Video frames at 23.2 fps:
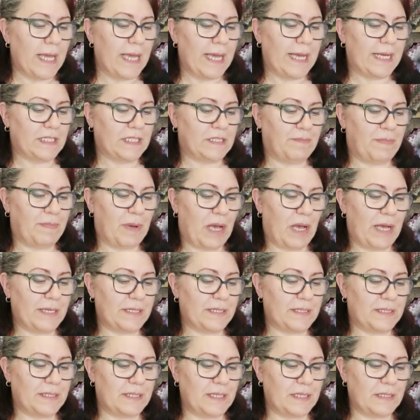It's by
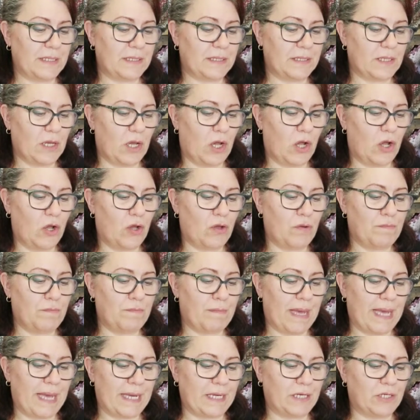
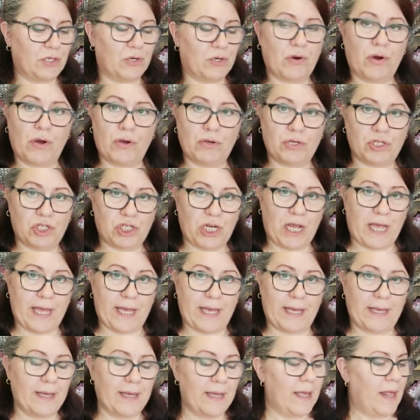SisHomemade
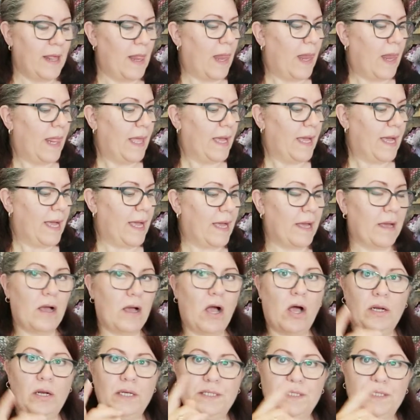Crochet.
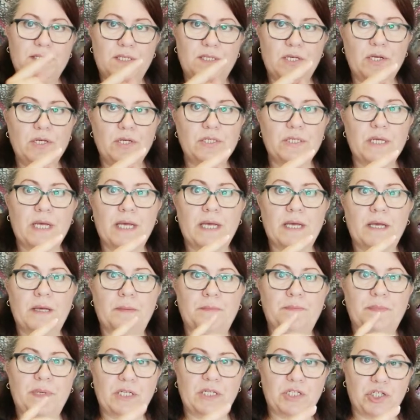I'll insert a
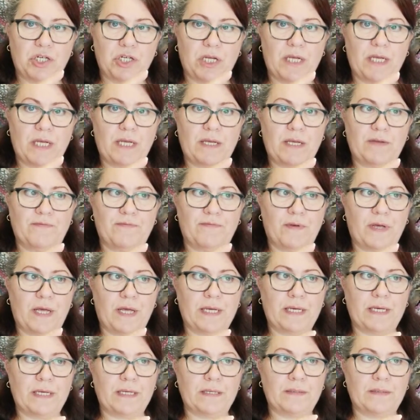picture if I
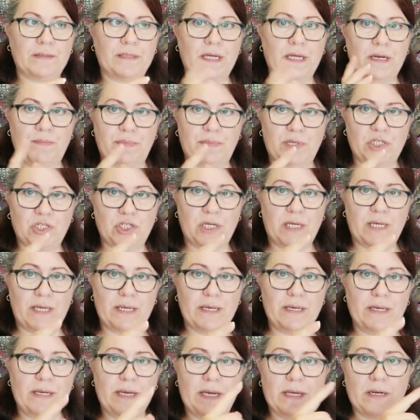can get a picture
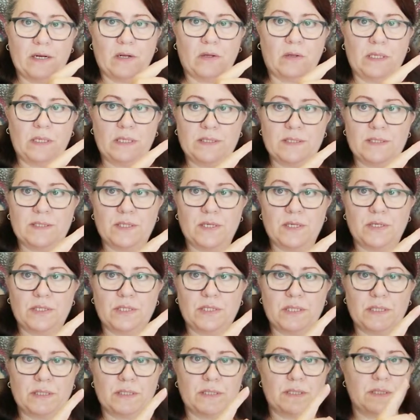here, and I'll insert
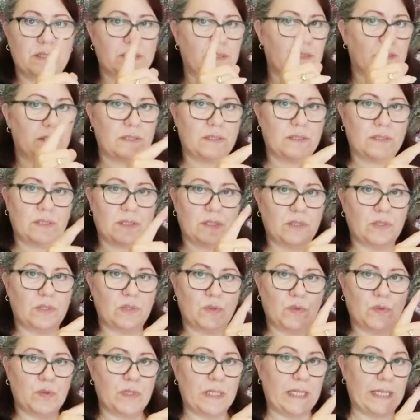it
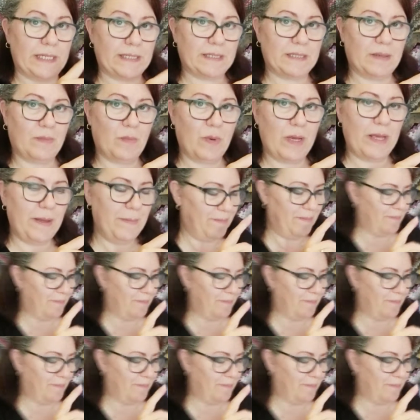here somewhere.